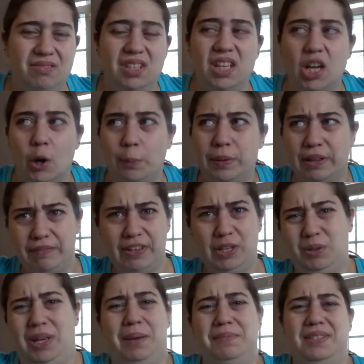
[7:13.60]
you know, play
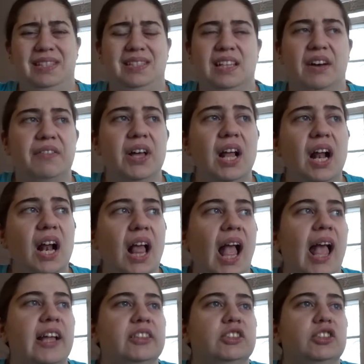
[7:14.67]
video games and stuff.
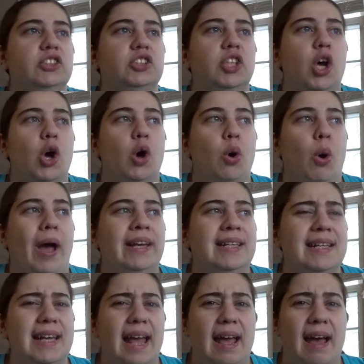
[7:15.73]
And so I
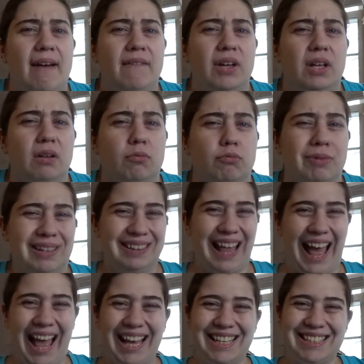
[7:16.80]
didn't have a
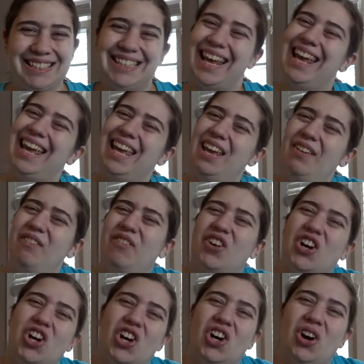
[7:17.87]
relaxed day
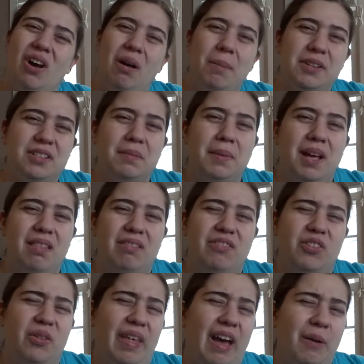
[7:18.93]
for almost a month,
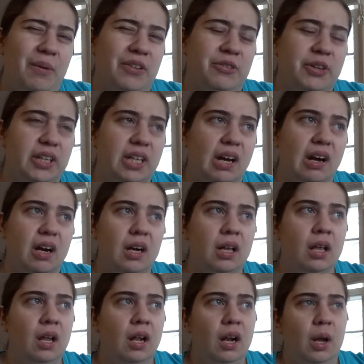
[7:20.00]
so that was really hard.
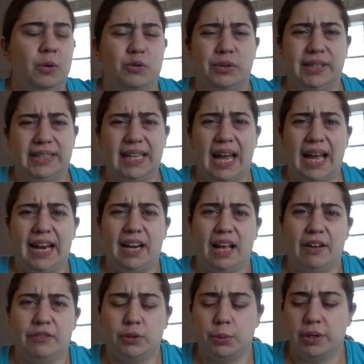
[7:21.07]
I was really tired
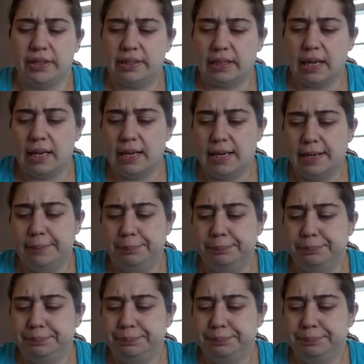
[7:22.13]
afterwards. But